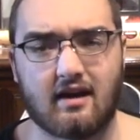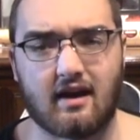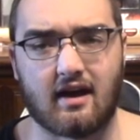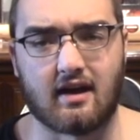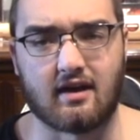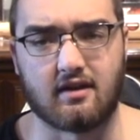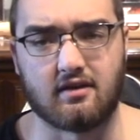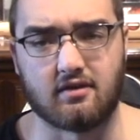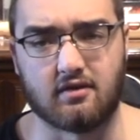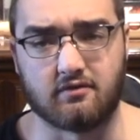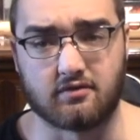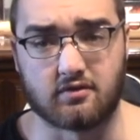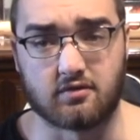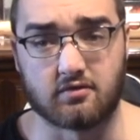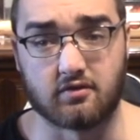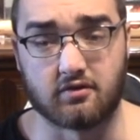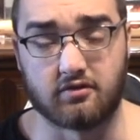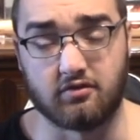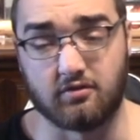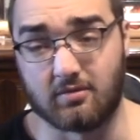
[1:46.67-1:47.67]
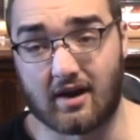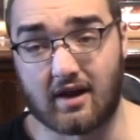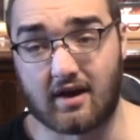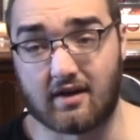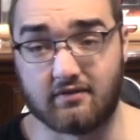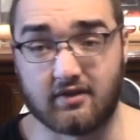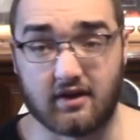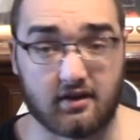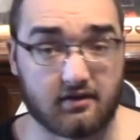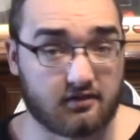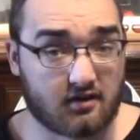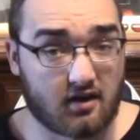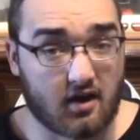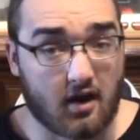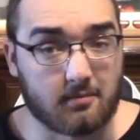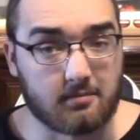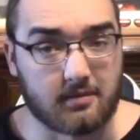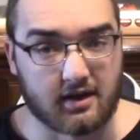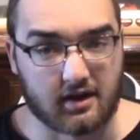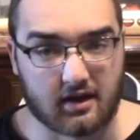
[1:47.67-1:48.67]
and of course you have these
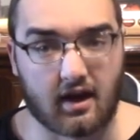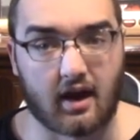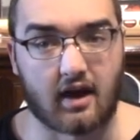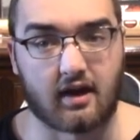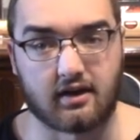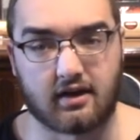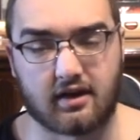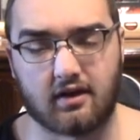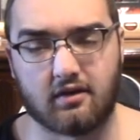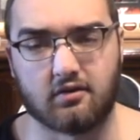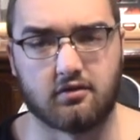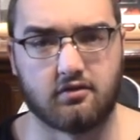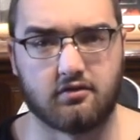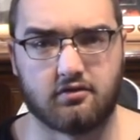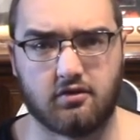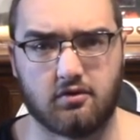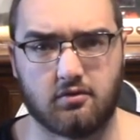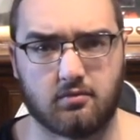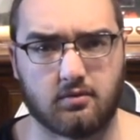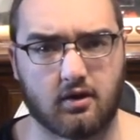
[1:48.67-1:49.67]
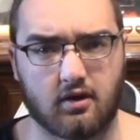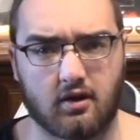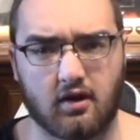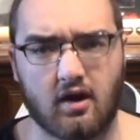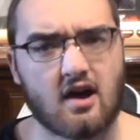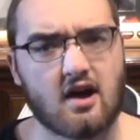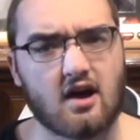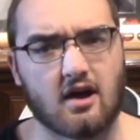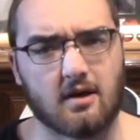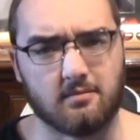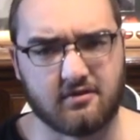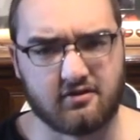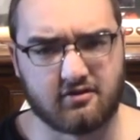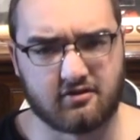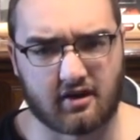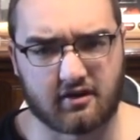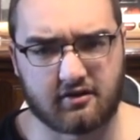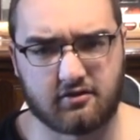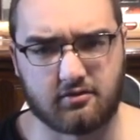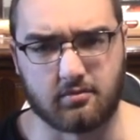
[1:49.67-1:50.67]
copycat killers who were
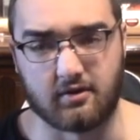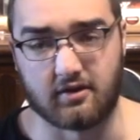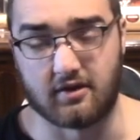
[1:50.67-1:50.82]
obsessed with